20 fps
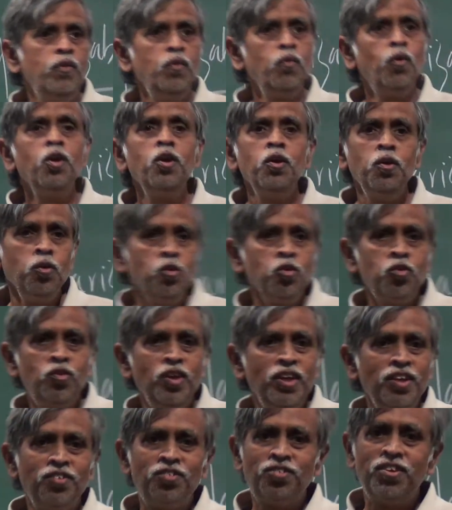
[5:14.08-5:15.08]
you want to use
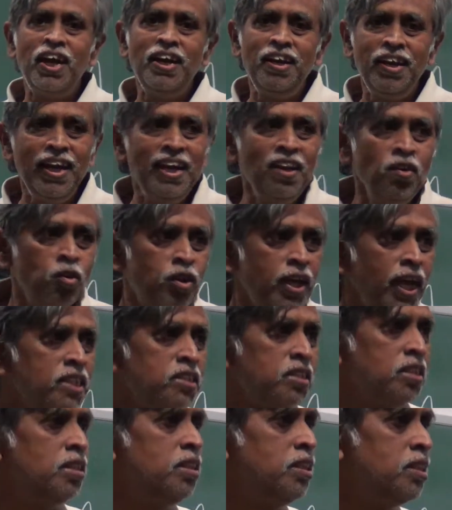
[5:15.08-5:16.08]
the ZE
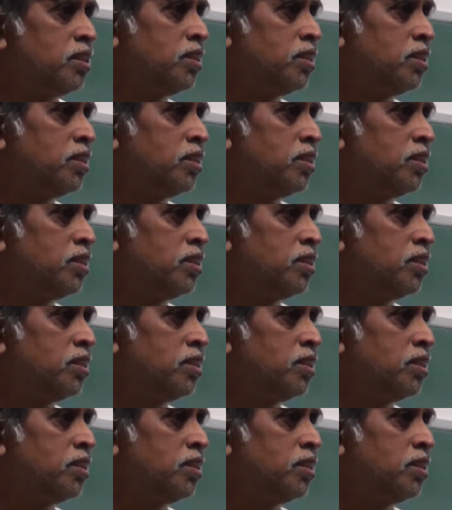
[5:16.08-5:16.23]
notation,